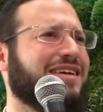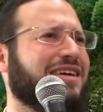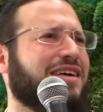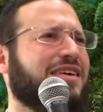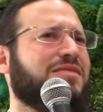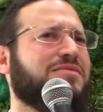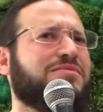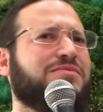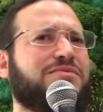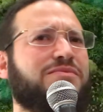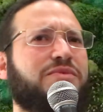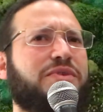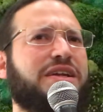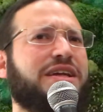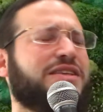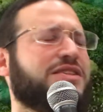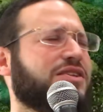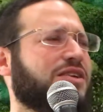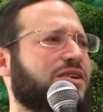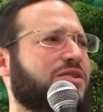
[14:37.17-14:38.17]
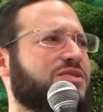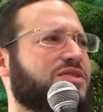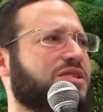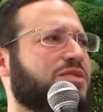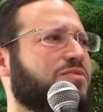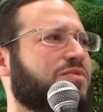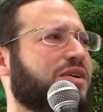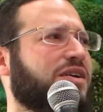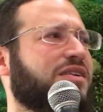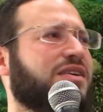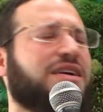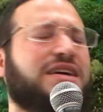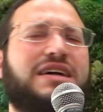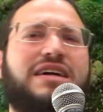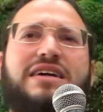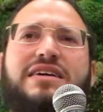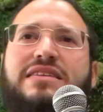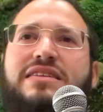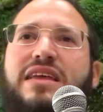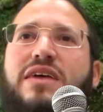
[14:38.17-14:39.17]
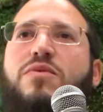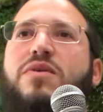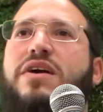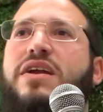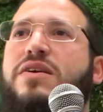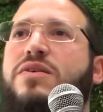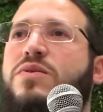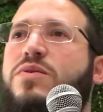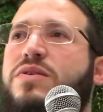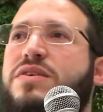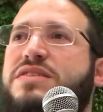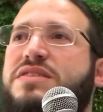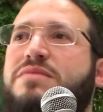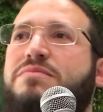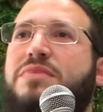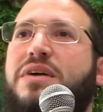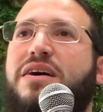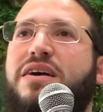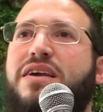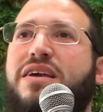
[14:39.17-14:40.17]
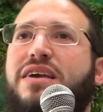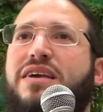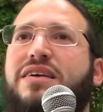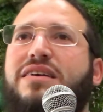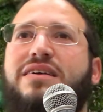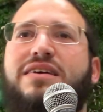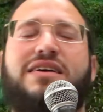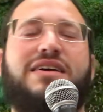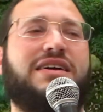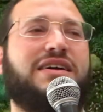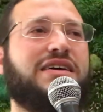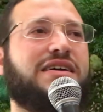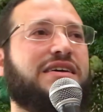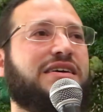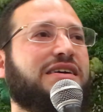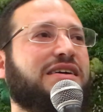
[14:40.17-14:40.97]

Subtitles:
They said, come, we need to go somewhere. They went on a horse and buggy.